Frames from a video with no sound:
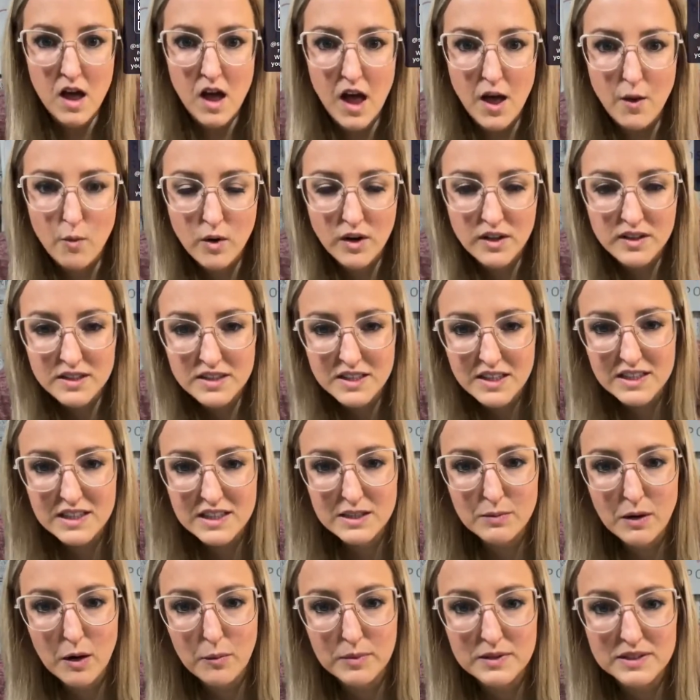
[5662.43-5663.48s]
I want the
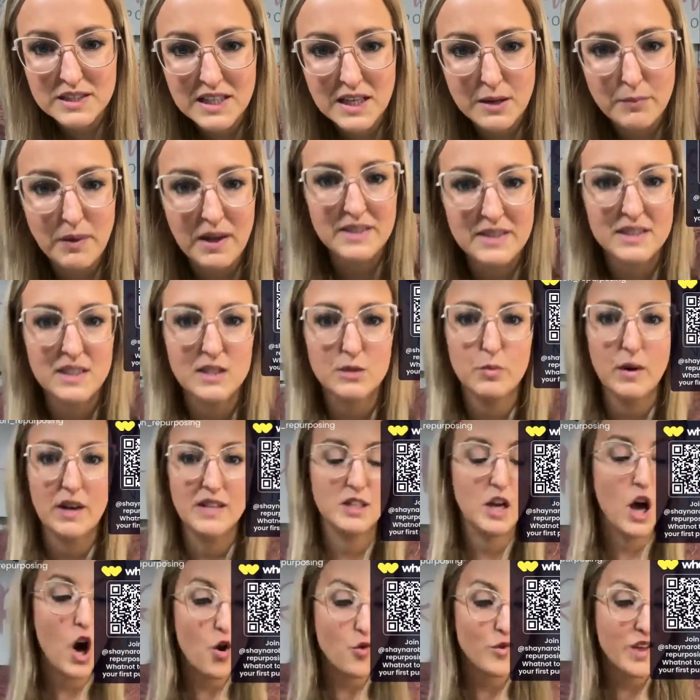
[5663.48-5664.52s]
Dixie Belle patina paints and sprays.
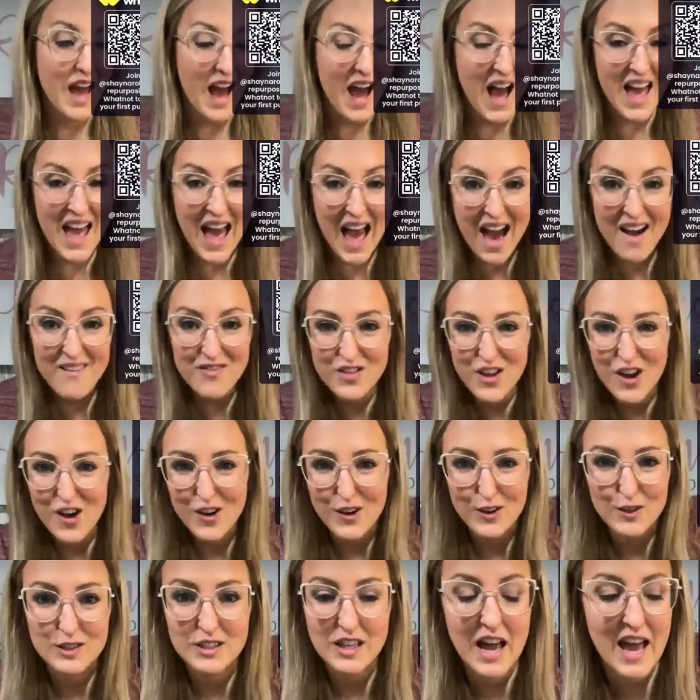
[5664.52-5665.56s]
Oh, yeah, I have those.